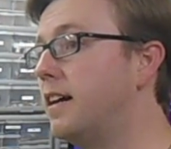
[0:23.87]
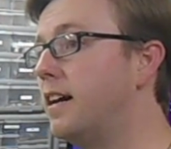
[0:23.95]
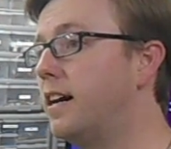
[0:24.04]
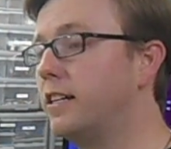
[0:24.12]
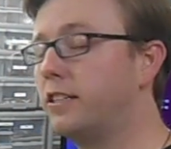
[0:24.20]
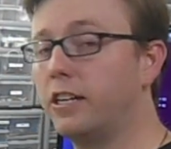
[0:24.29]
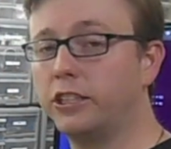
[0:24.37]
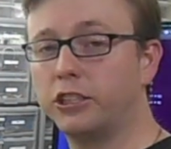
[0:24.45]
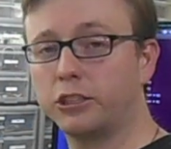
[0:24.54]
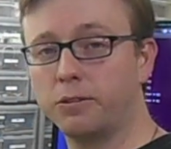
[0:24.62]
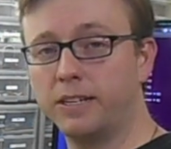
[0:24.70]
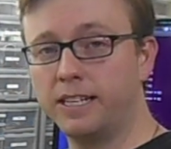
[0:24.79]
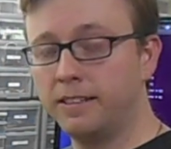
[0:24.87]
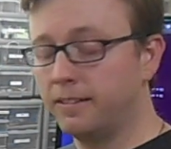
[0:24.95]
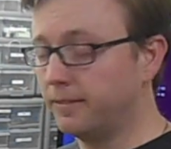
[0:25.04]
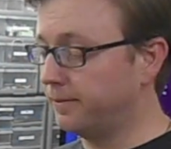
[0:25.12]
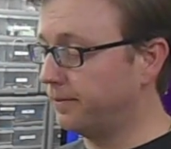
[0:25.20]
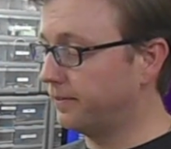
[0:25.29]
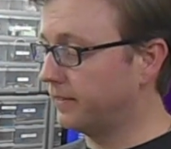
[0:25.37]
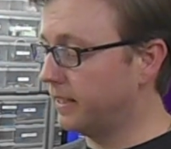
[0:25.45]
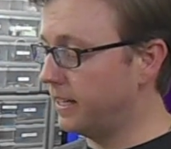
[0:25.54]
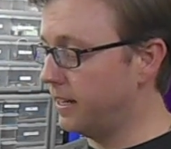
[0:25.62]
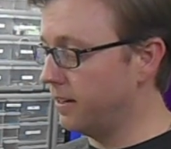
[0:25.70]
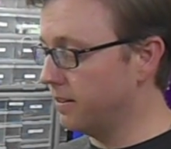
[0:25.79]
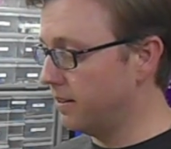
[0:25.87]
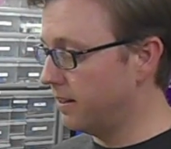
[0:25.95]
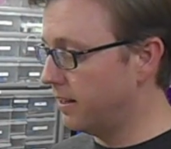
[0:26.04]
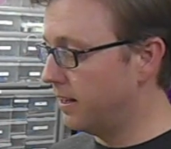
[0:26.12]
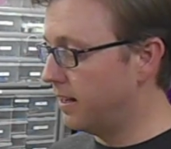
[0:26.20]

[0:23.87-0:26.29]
touchscreen here.